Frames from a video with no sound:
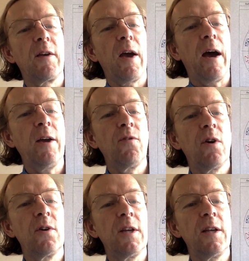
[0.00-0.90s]

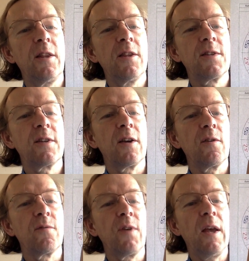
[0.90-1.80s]
Chiron in the sign
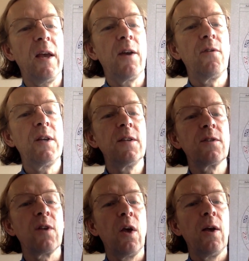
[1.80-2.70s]
of
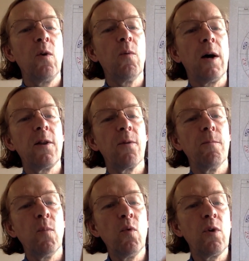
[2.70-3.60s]
Aries, while the
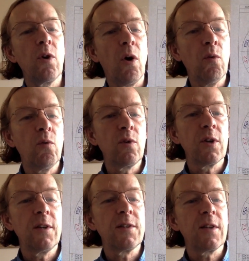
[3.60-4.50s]
Moon node
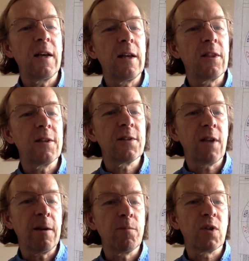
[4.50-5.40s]
is at the
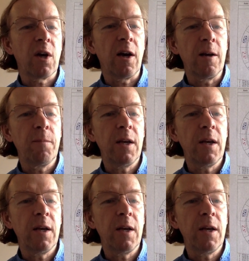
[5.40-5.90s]
same time.